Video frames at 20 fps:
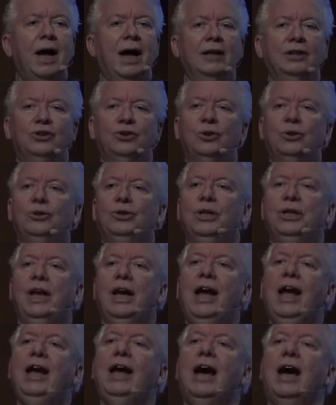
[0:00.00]
And so
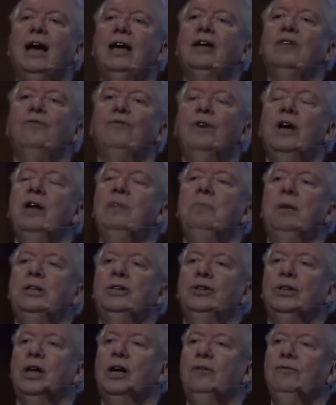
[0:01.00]
today I can find
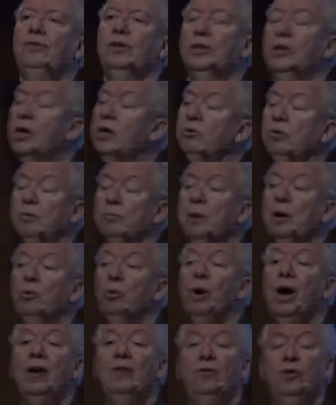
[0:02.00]
myself, along with my
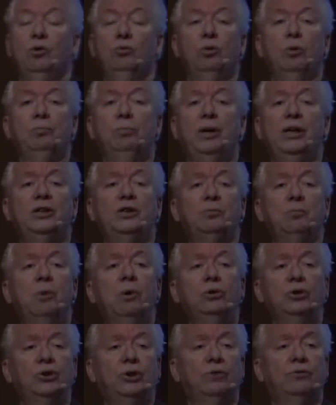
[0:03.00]
wife, who repeats
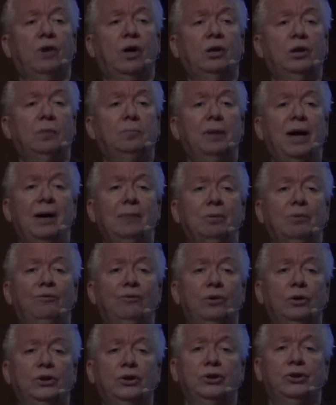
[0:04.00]
most of all the Bible
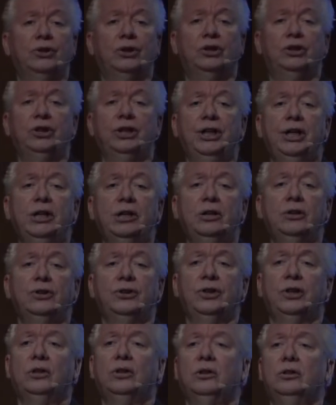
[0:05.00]
verses that she
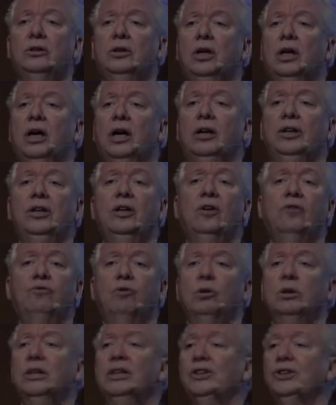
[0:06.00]
hears that are, um, you know, if
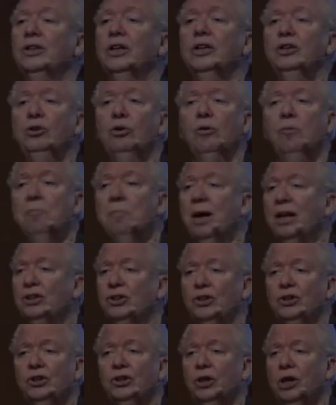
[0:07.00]
we're listening to a
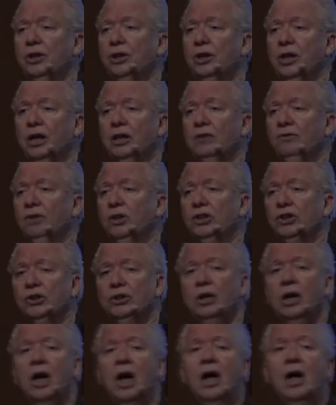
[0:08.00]
message on
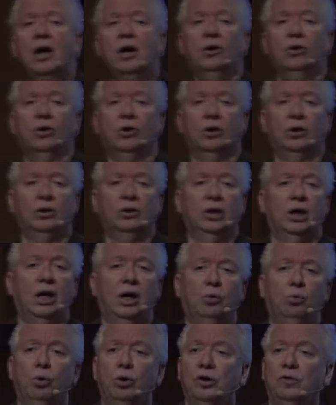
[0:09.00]
television or
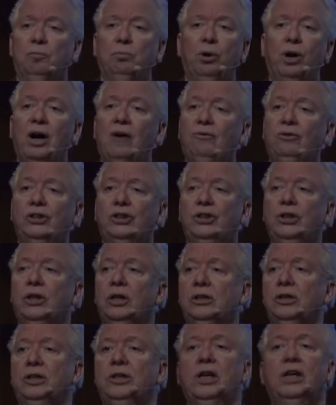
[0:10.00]
a word of prophecy
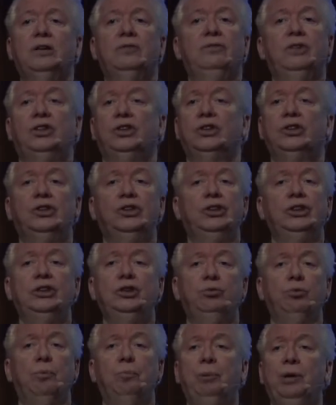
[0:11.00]
on the television,
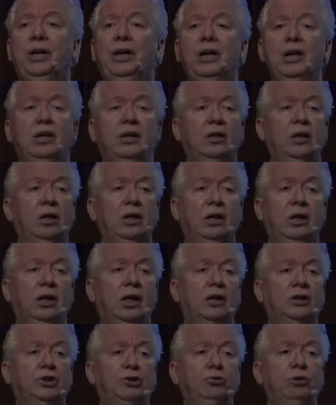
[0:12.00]
she's repeating
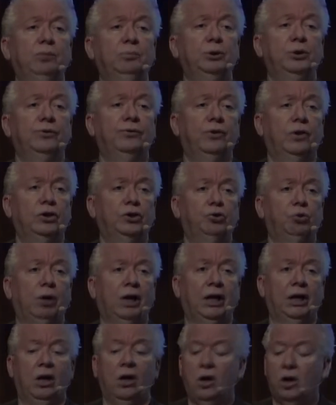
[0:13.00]
the uh, scripture verse
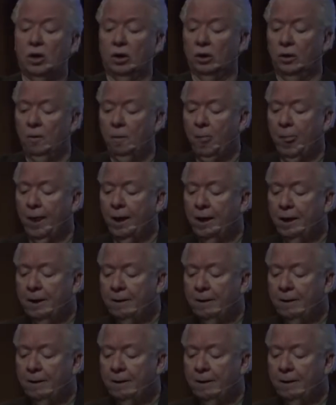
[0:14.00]
right along.